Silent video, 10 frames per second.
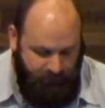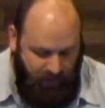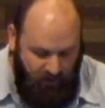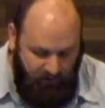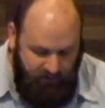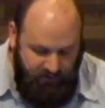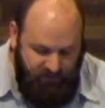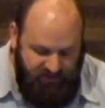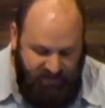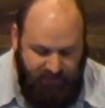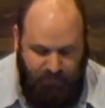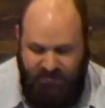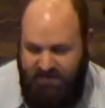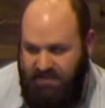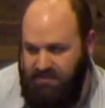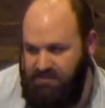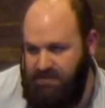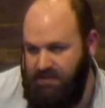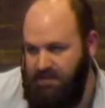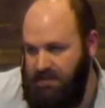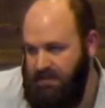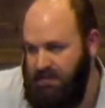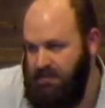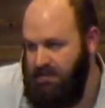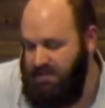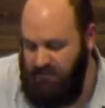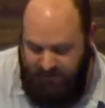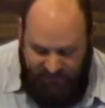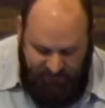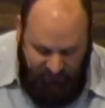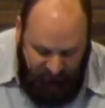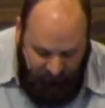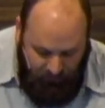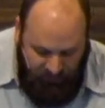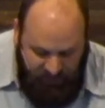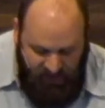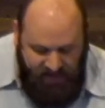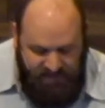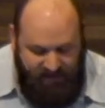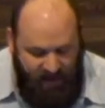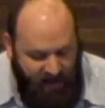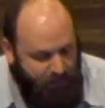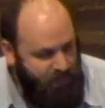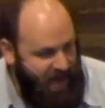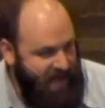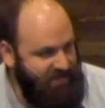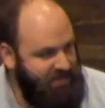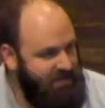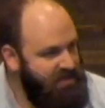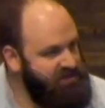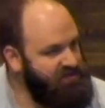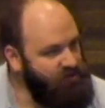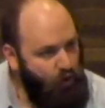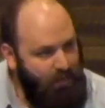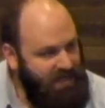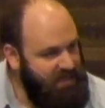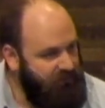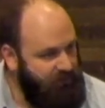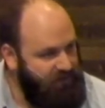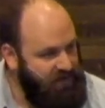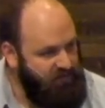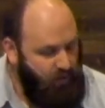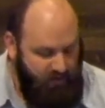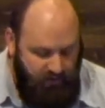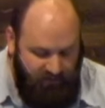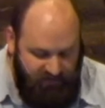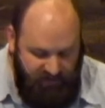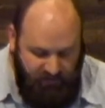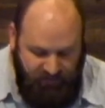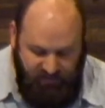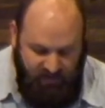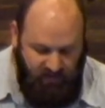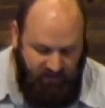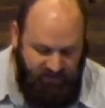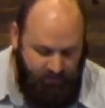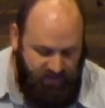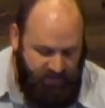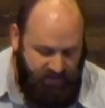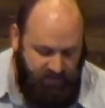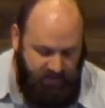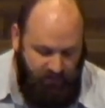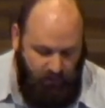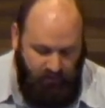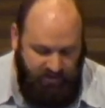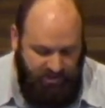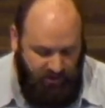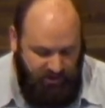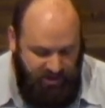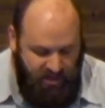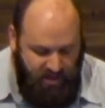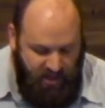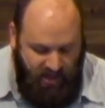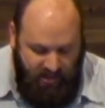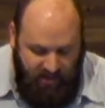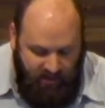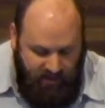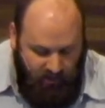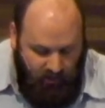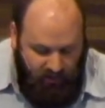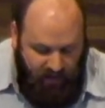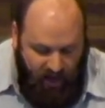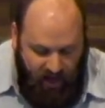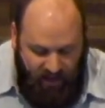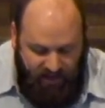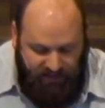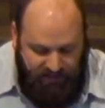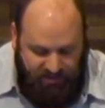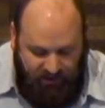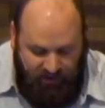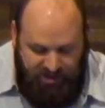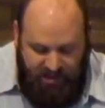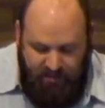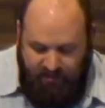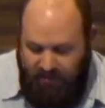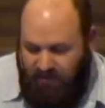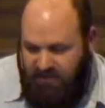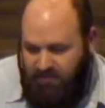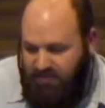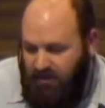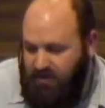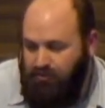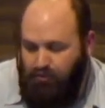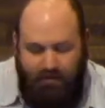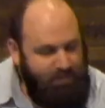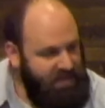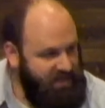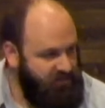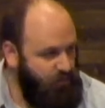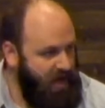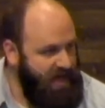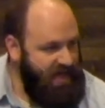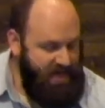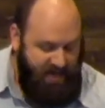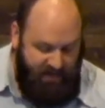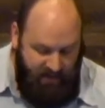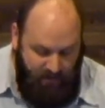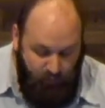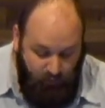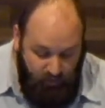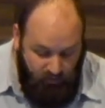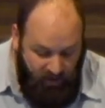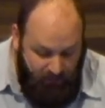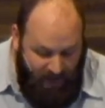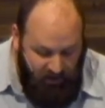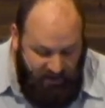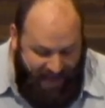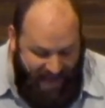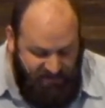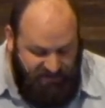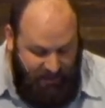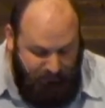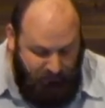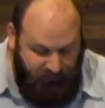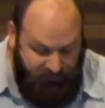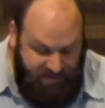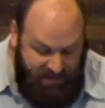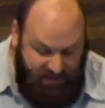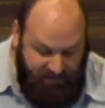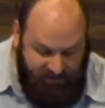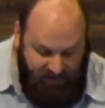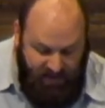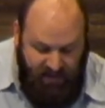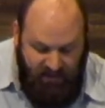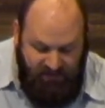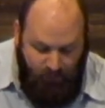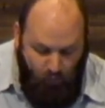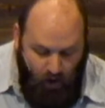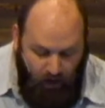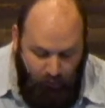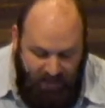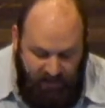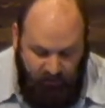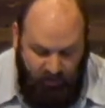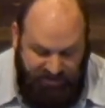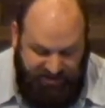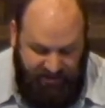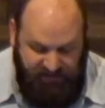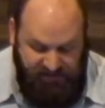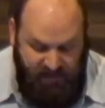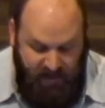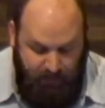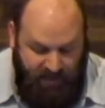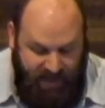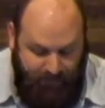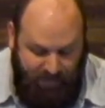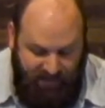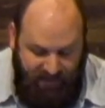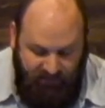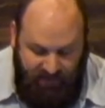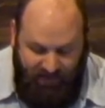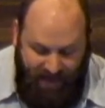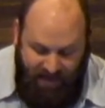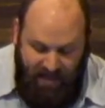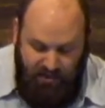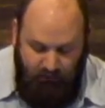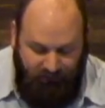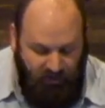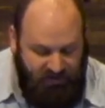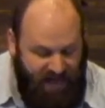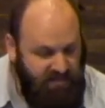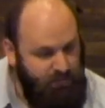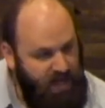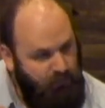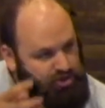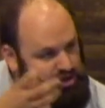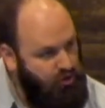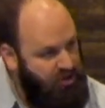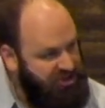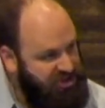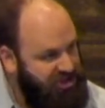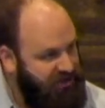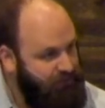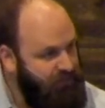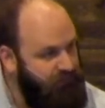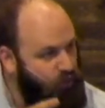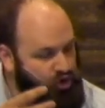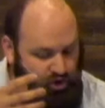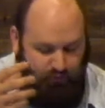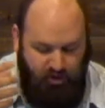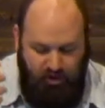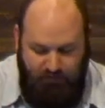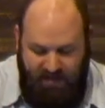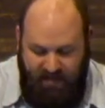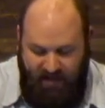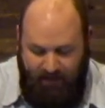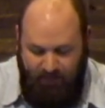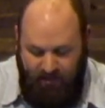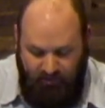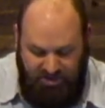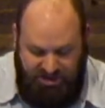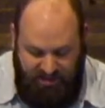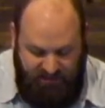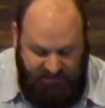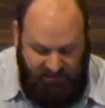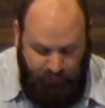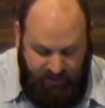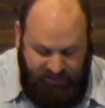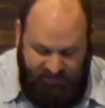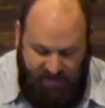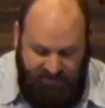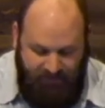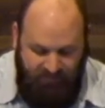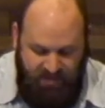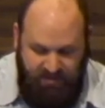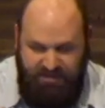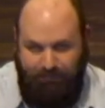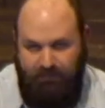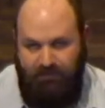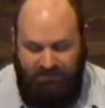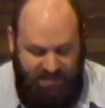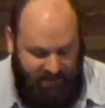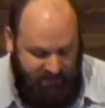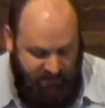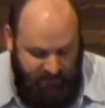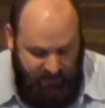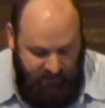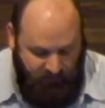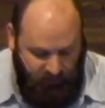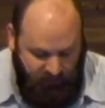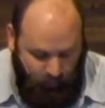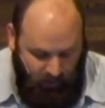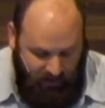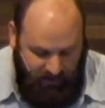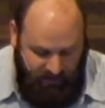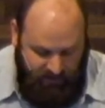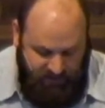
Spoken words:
Paul used his prestige. He used his influence to combat so many different things. One of those things was legalism in the early church. Early on in the church, legalism started creeping its way in. And what we read about in Acts chapter 15 is that some well-meaning Christians began believing that you first had to become Jewish before you could become a Christian. And this is what it says, chapter 15, verse 1 and